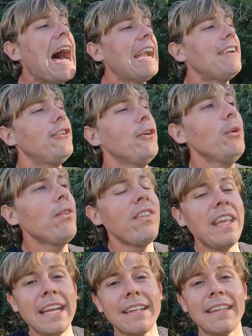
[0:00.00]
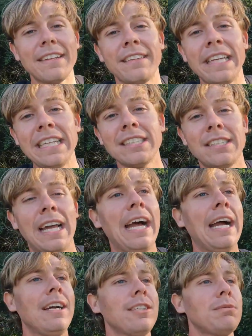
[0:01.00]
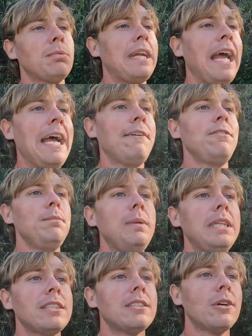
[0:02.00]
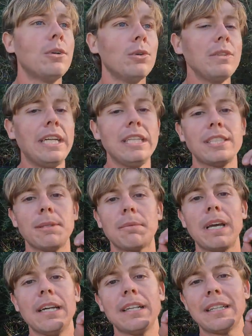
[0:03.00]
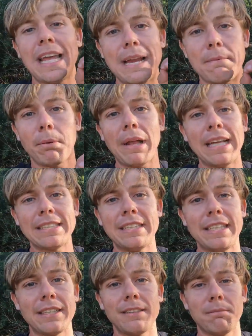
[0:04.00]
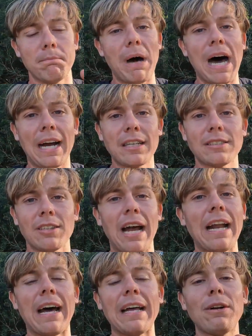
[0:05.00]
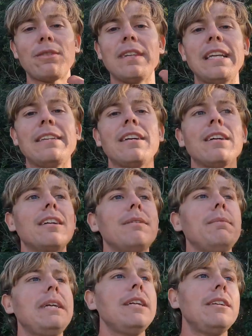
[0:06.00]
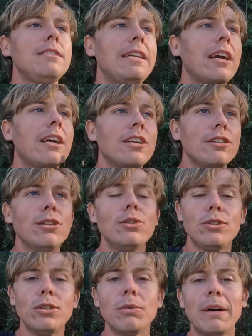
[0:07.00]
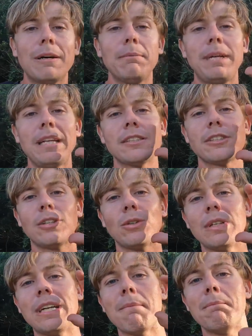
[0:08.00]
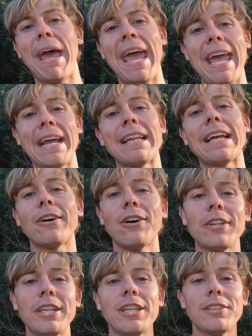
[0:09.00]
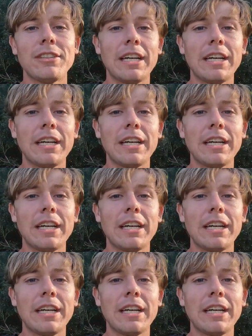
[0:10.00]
I do think that these tires would have to be sold in some kind of like plastic box, or I don't think they're gonna do too well being sold in a bag like all the other